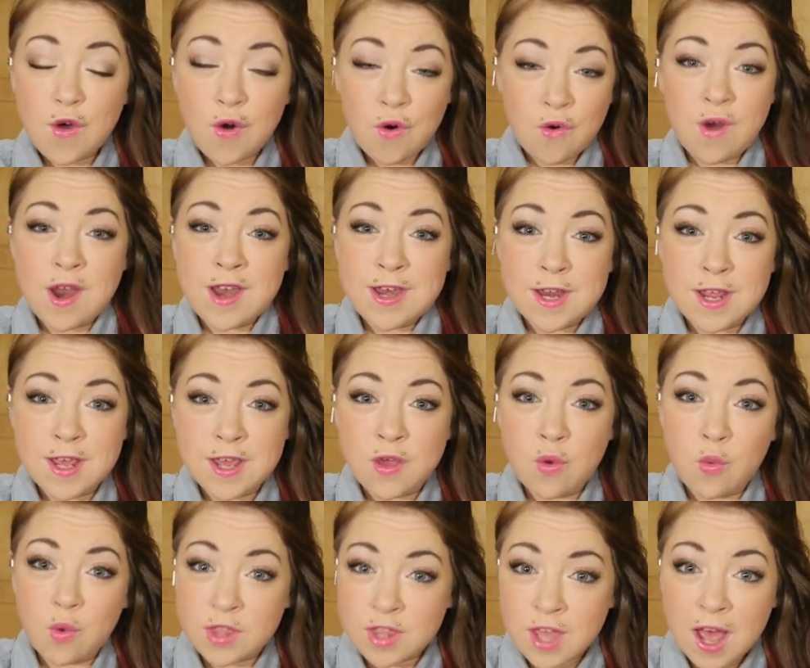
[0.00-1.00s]

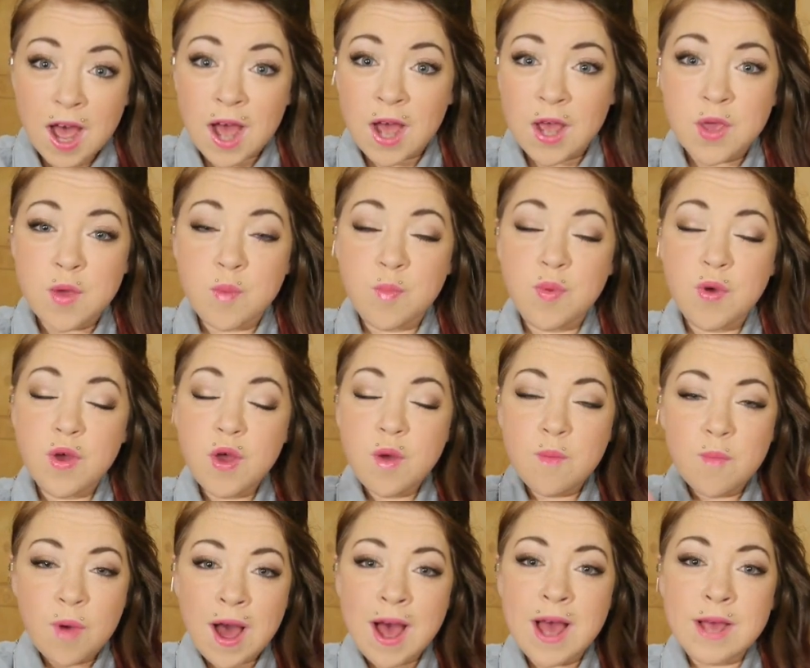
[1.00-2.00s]
already with the hype,
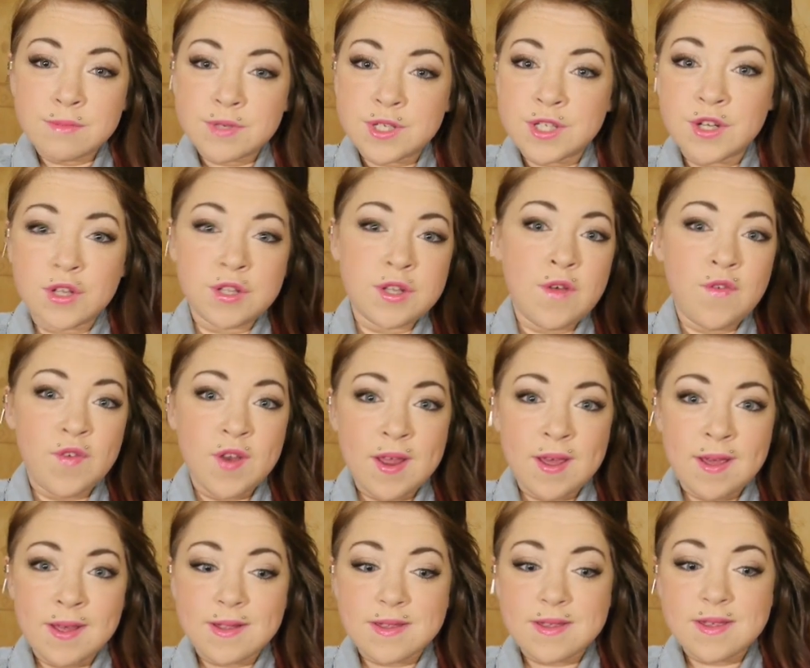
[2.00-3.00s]
but I'm still loving
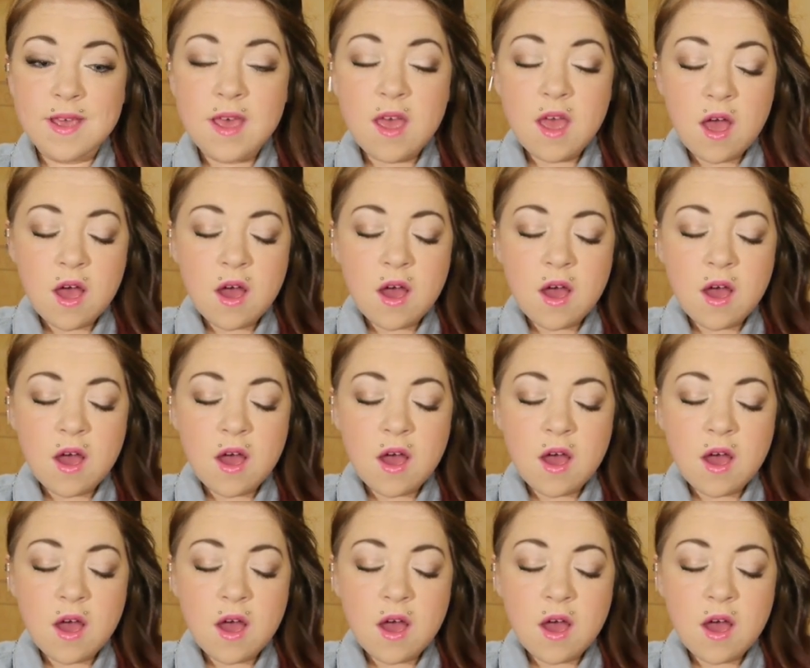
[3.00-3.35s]
it.